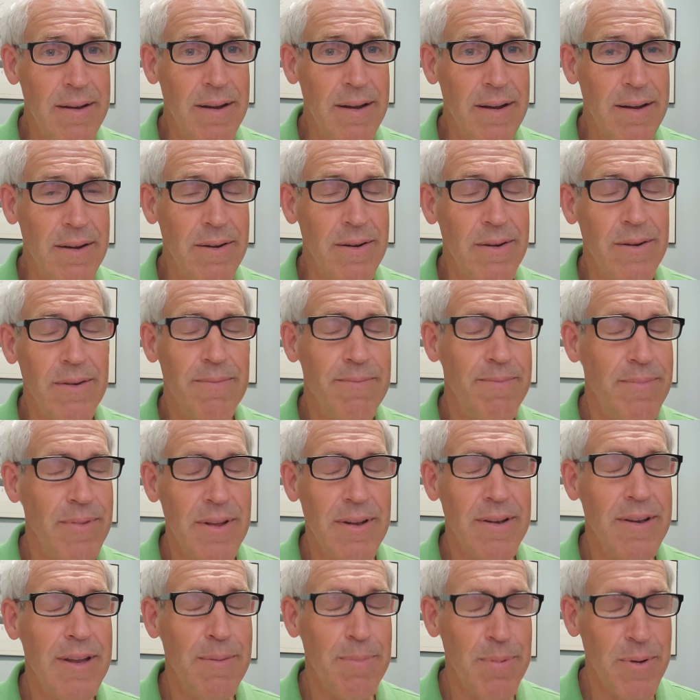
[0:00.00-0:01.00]
or
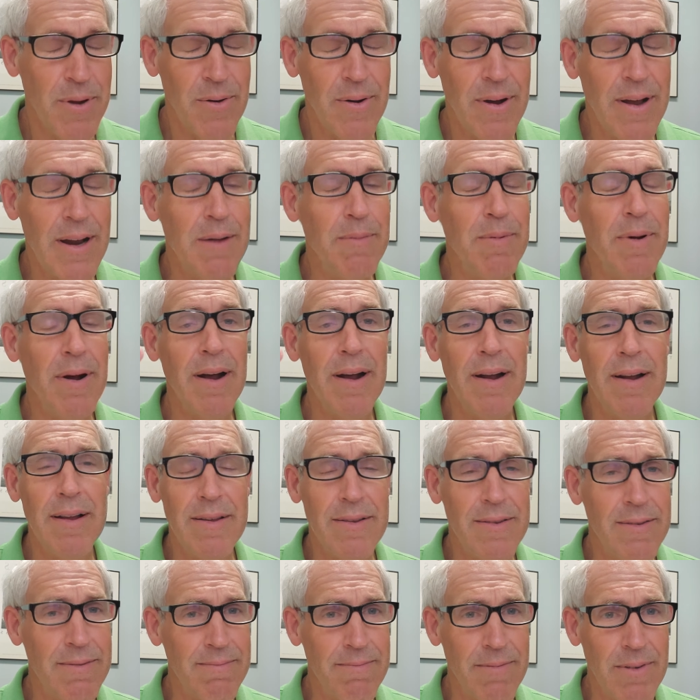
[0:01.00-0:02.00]
the TPO
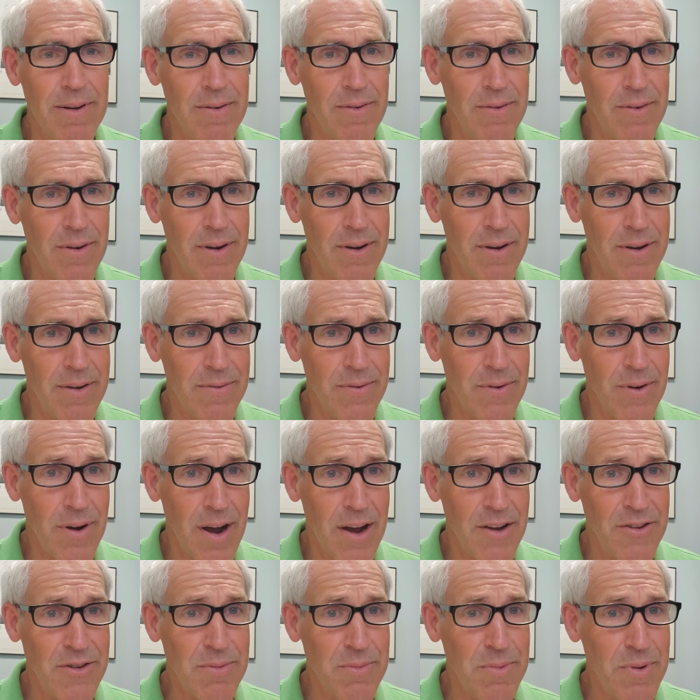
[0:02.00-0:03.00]
antibodies for
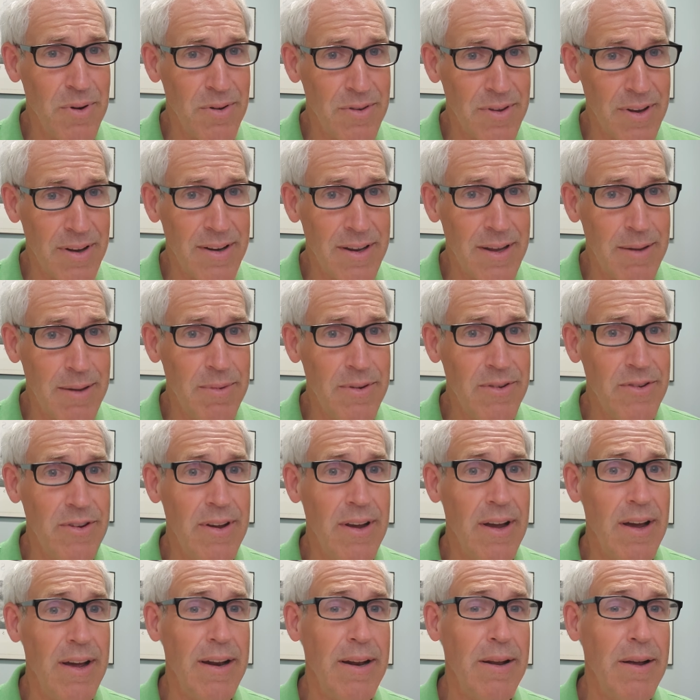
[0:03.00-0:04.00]
Hashimoto's, and
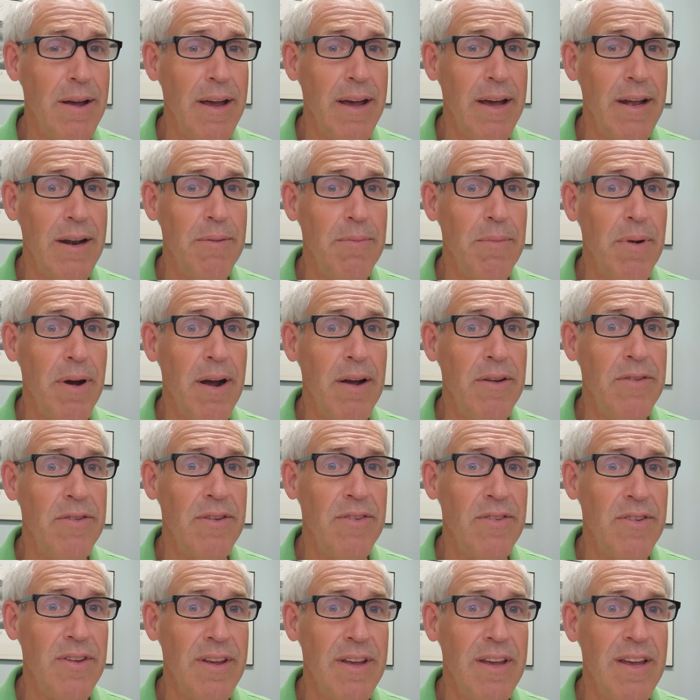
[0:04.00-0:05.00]
TPG antibodies to
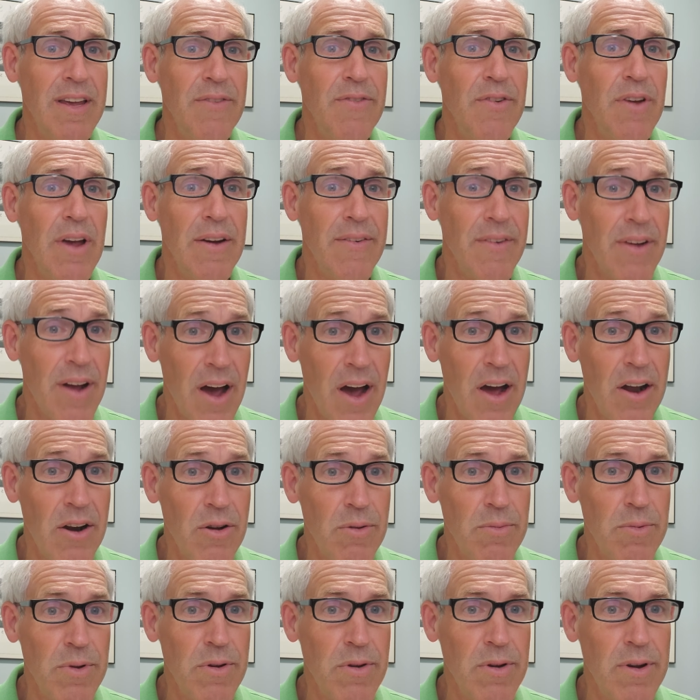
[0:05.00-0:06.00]
see if you have an
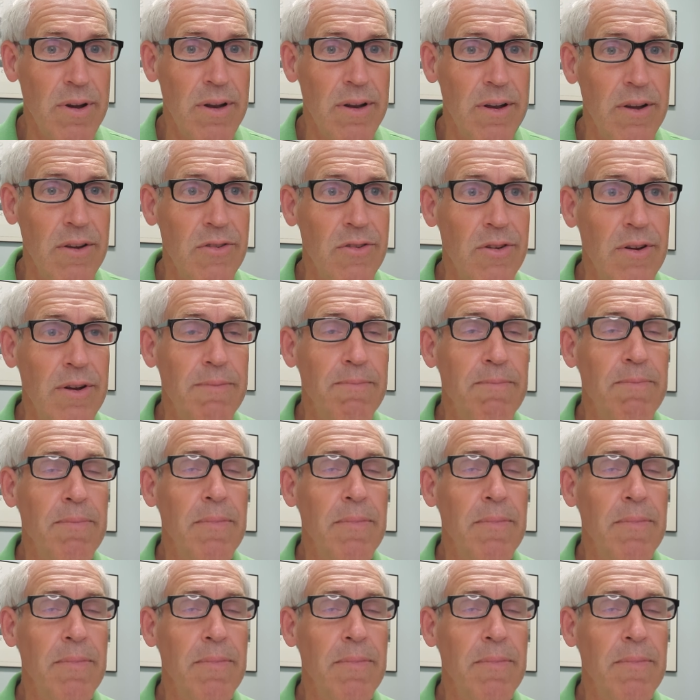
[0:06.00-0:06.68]
autoimmune condition.